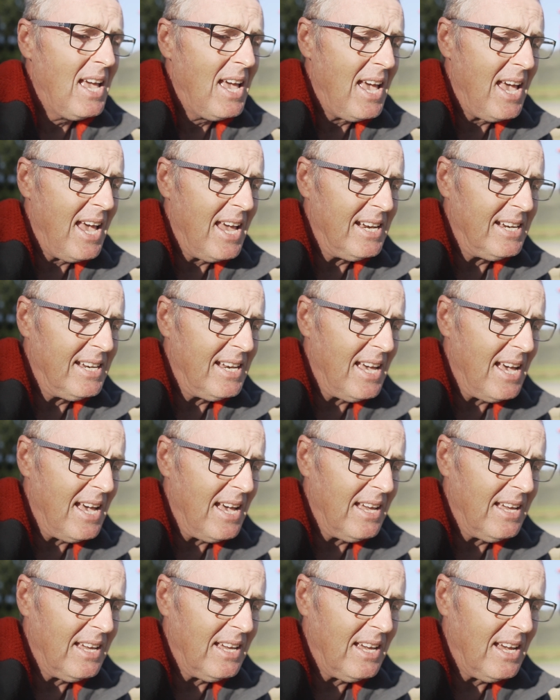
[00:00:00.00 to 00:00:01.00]
And, uh,
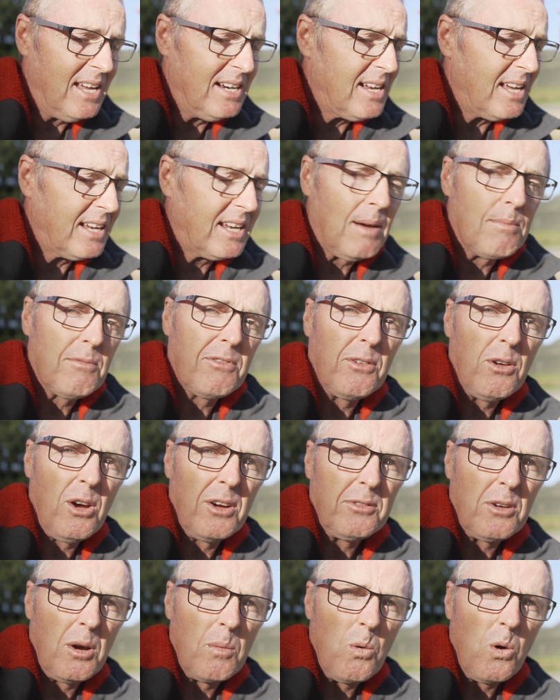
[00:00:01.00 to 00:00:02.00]
and they come with
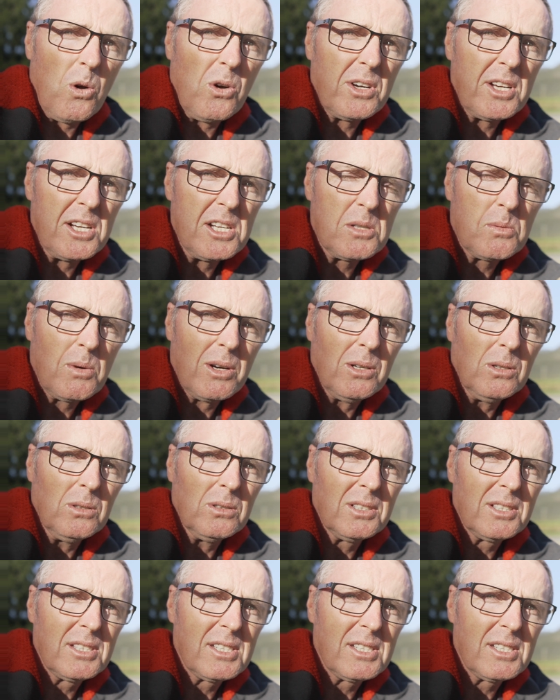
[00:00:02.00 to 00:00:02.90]
lifetime warranty as well.